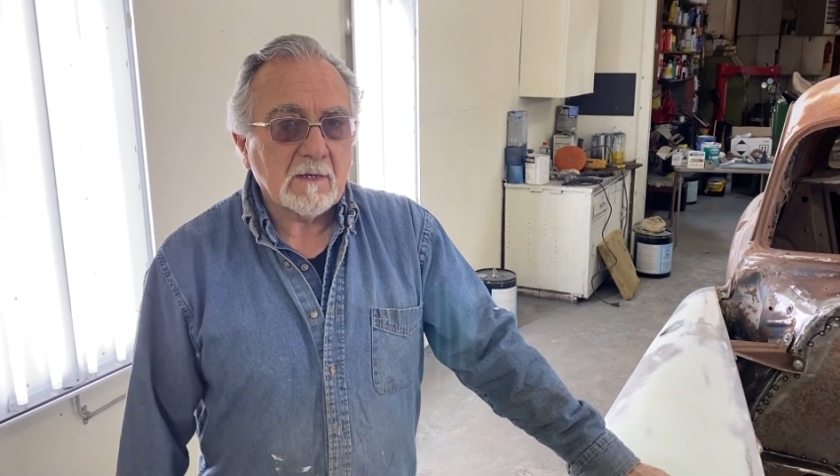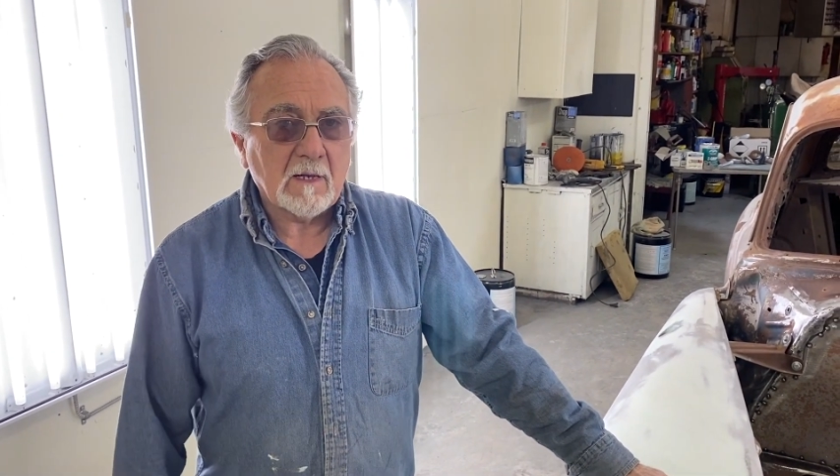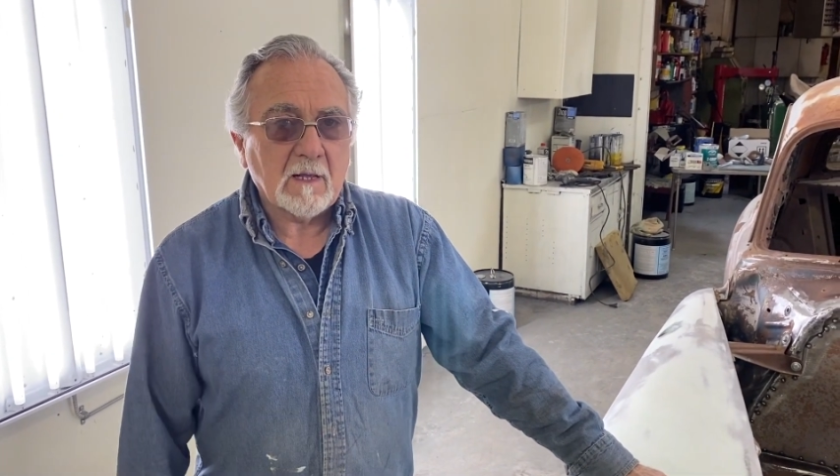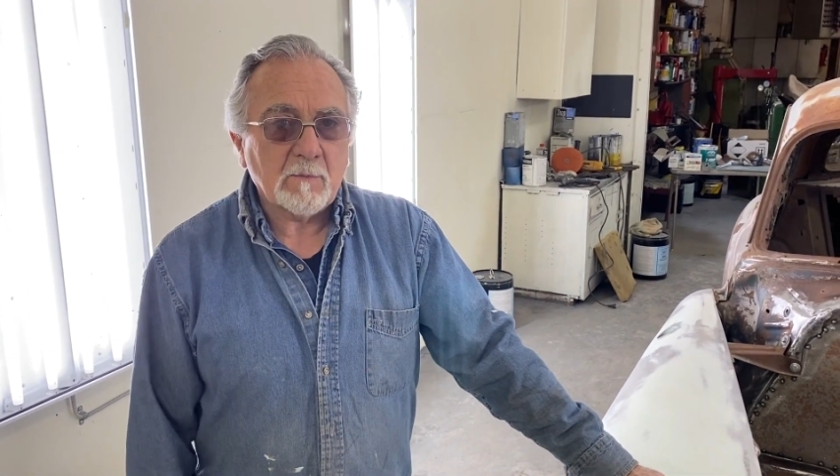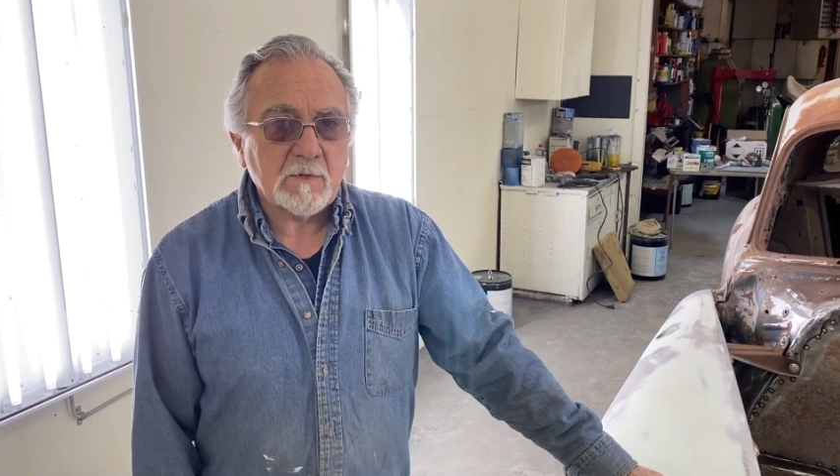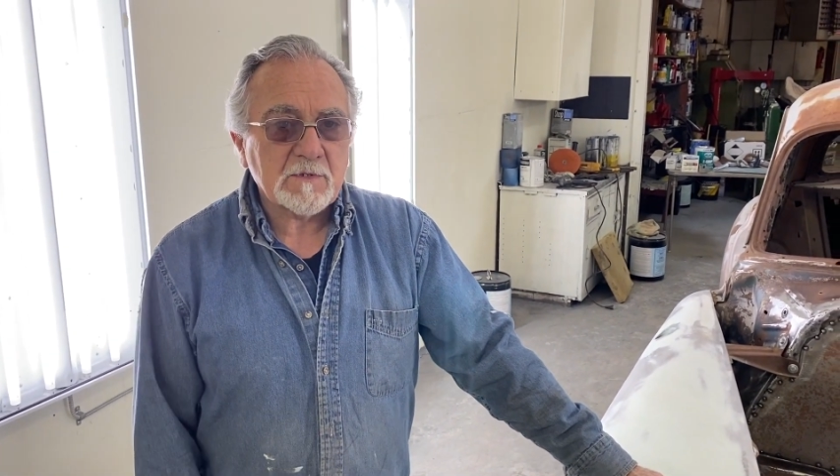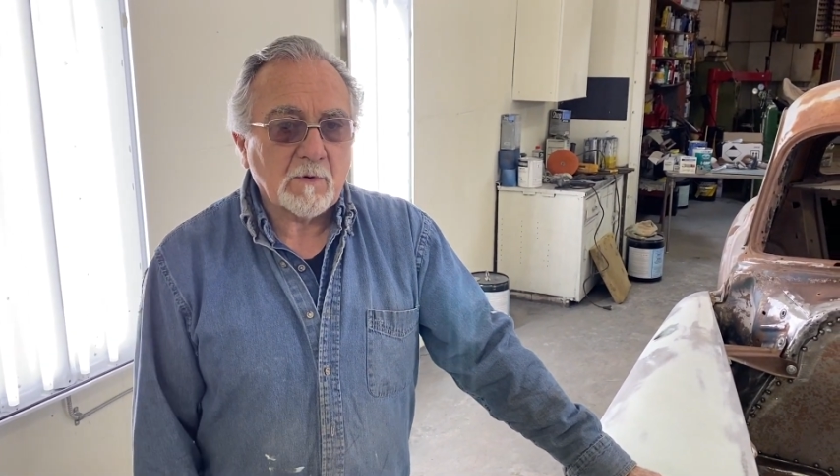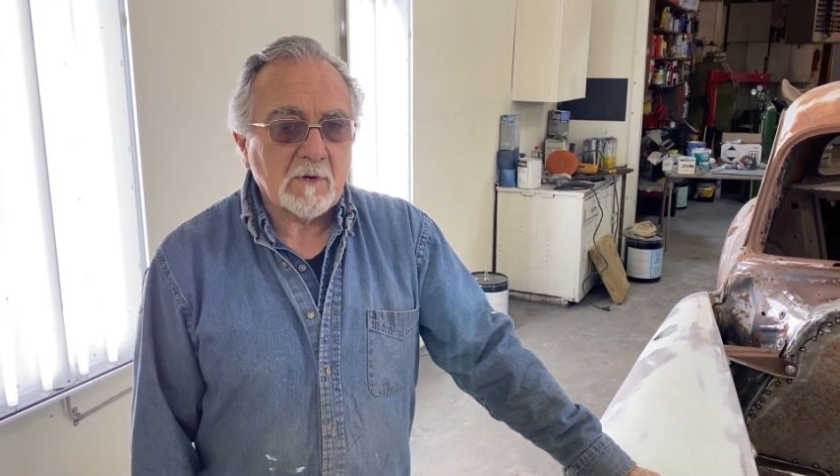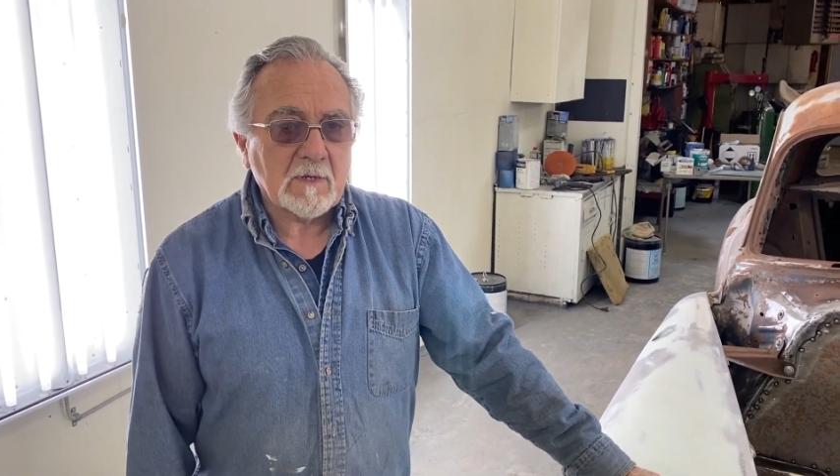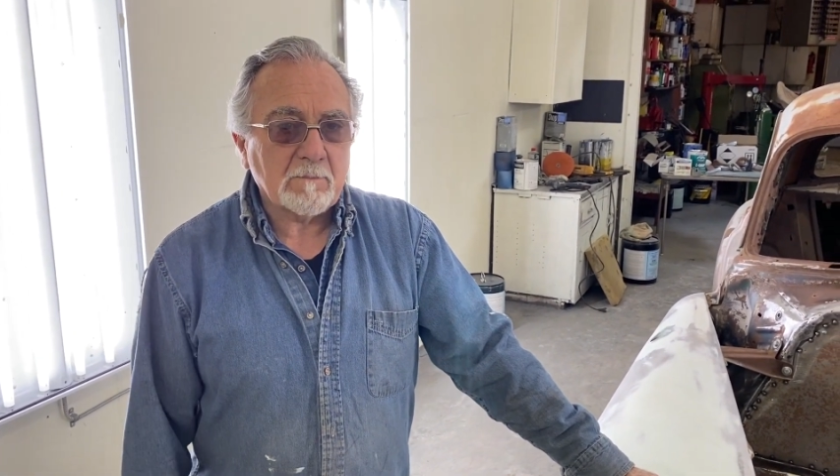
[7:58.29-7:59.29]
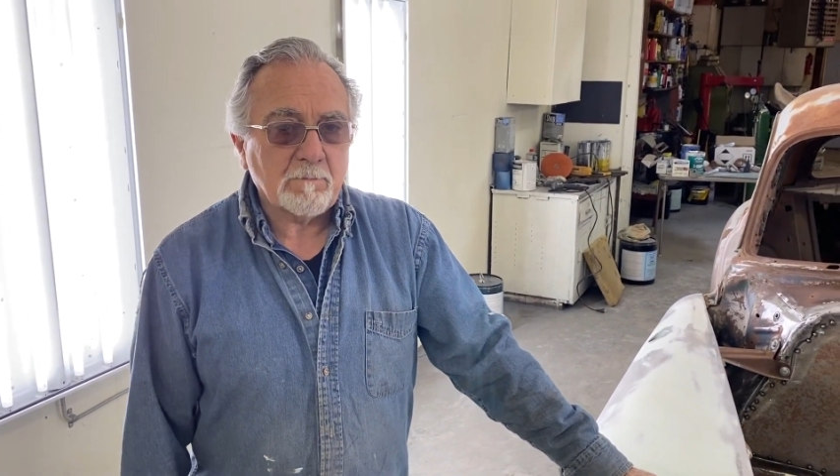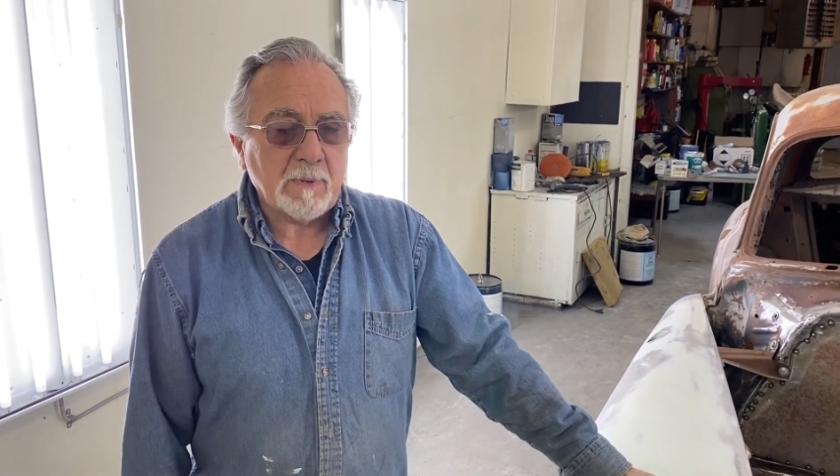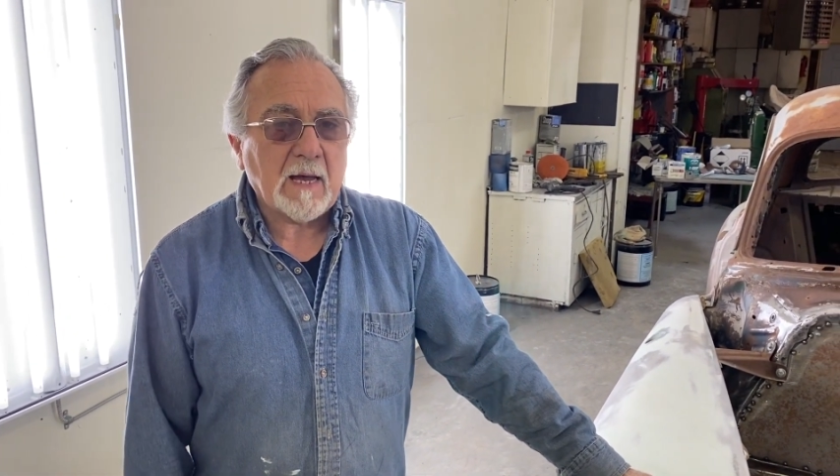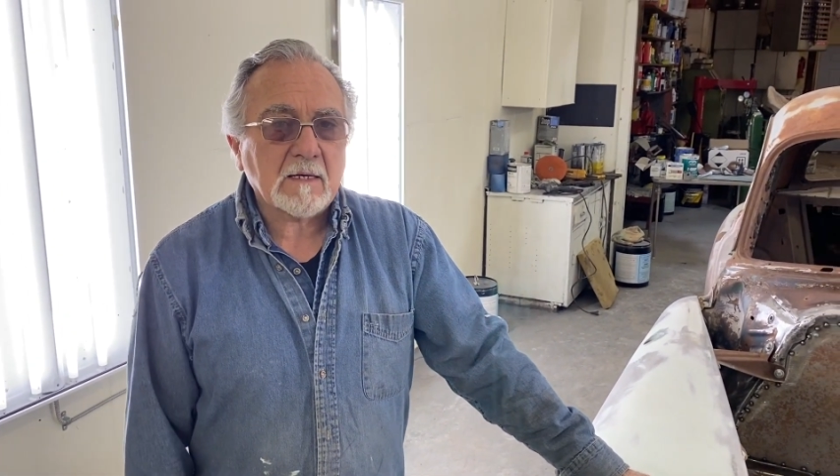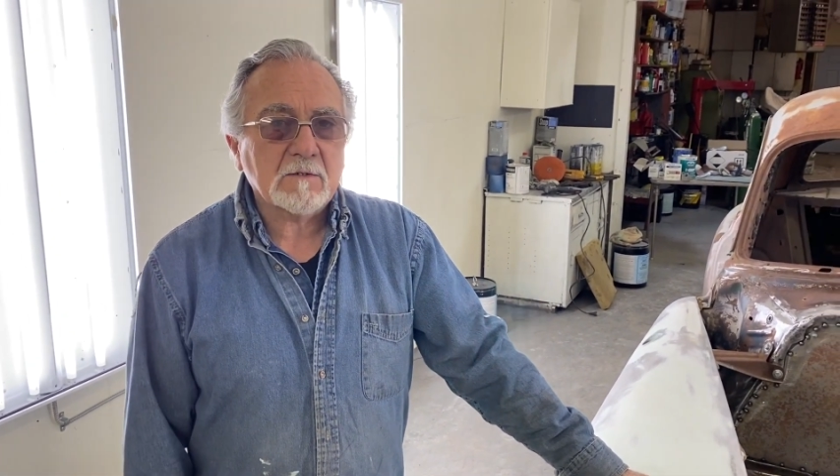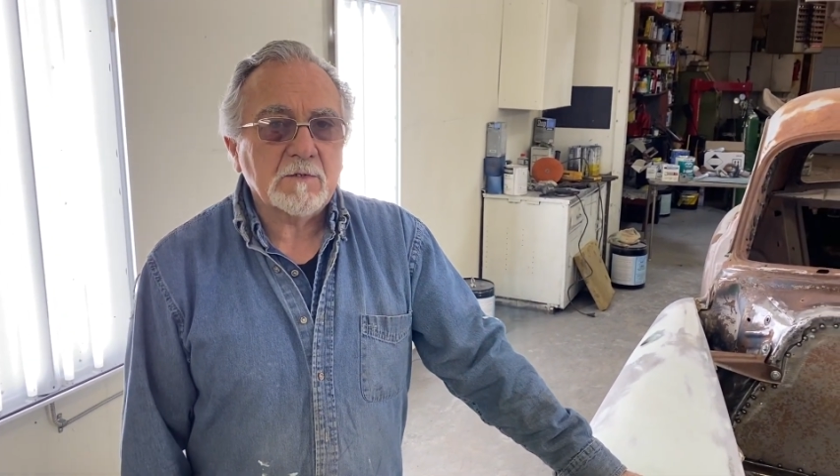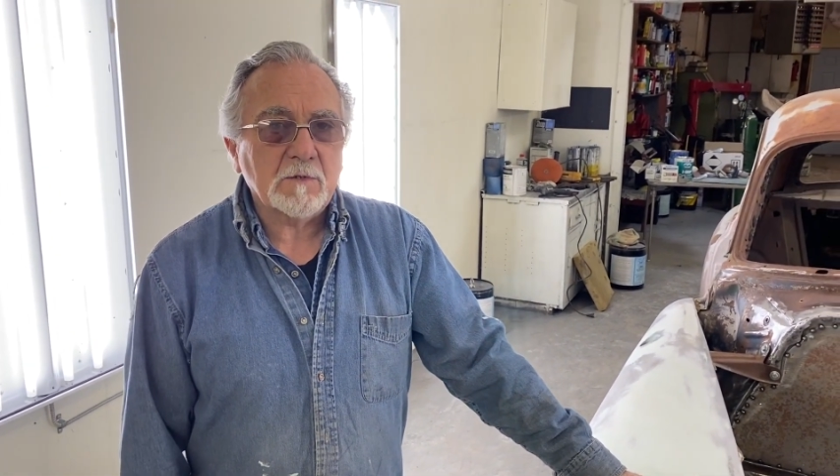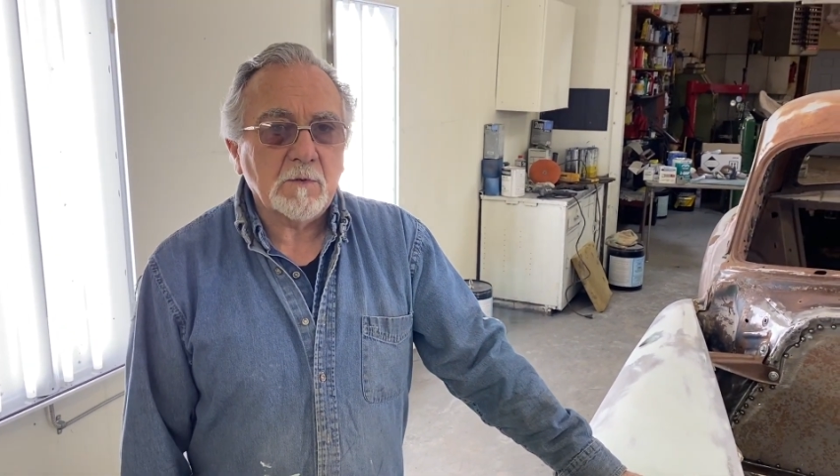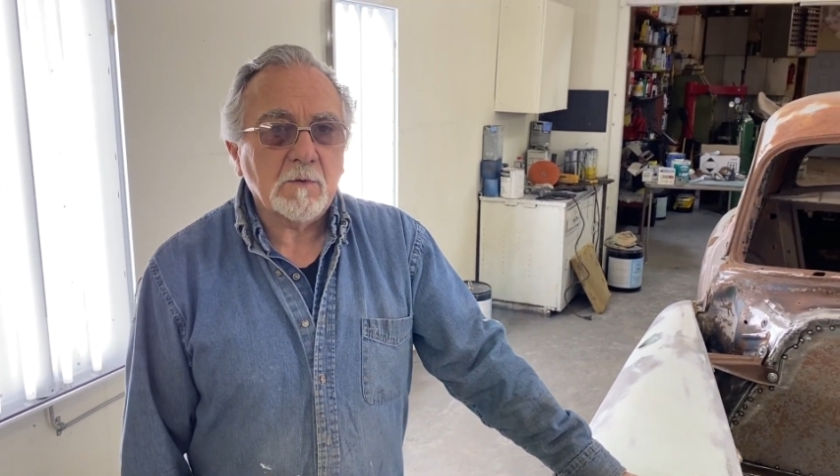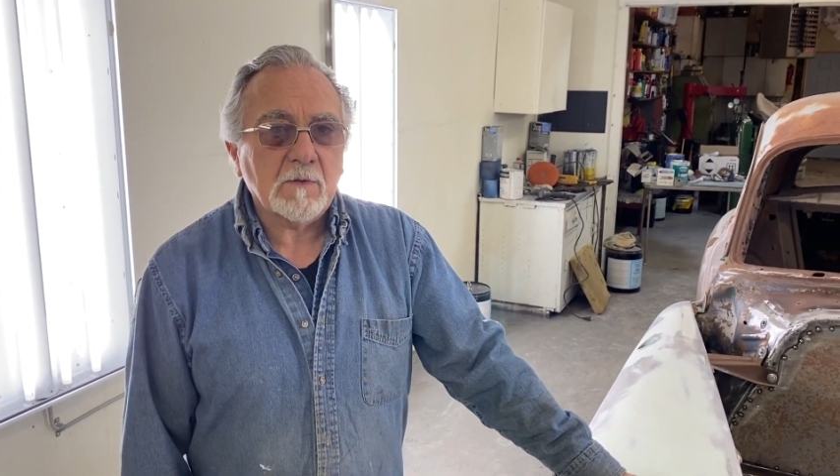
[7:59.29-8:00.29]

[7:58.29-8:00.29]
and I'm restoring it back to the